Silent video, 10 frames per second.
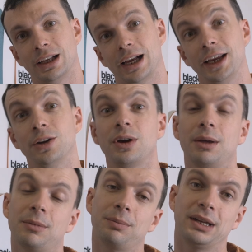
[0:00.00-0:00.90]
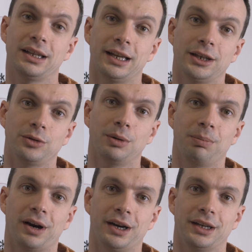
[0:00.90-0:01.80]
I know I'm a bit late to the
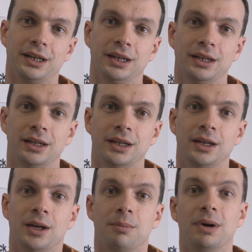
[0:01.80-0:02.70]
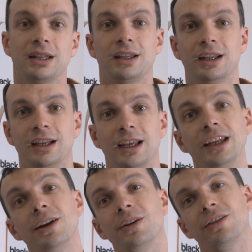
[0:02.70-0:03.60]
party, but
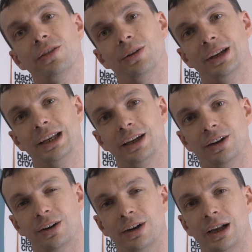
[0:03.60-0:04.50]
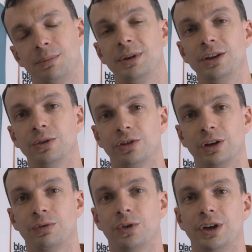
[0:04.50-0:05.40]
here is all the gear I'll be
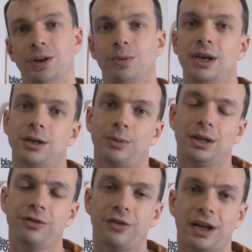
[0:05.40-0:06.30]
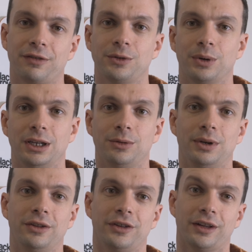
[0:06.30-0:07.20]
using for the
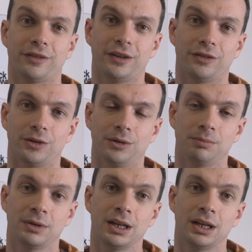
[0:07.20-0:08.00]
2025-2026 season.